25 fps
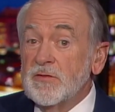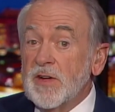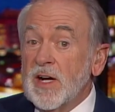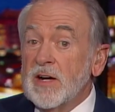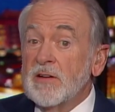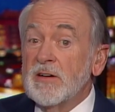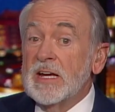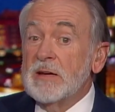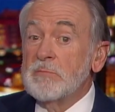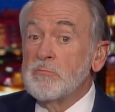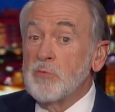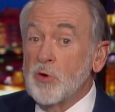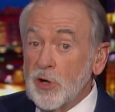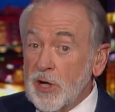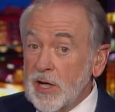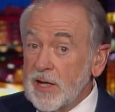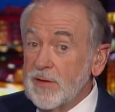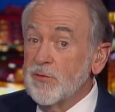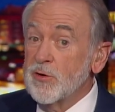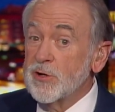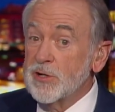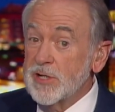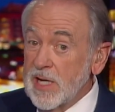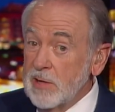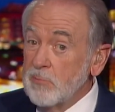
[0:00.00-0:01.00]
very pretty
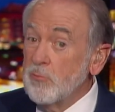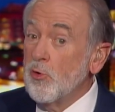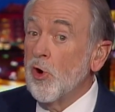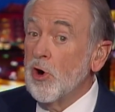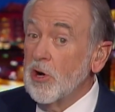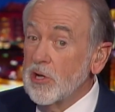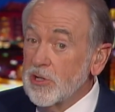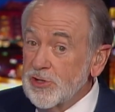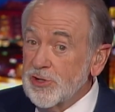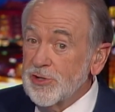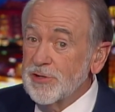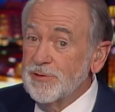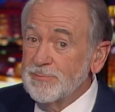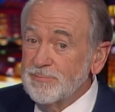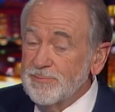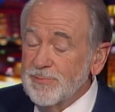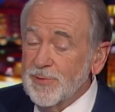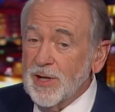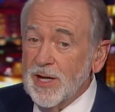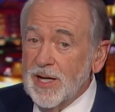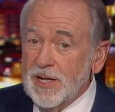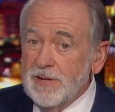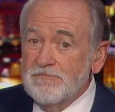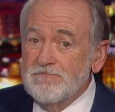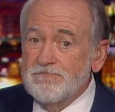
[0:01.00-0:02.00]
for Tim Walz,
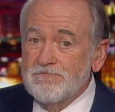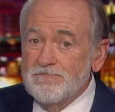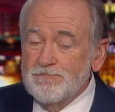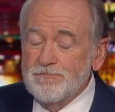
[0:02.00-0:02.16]
okay?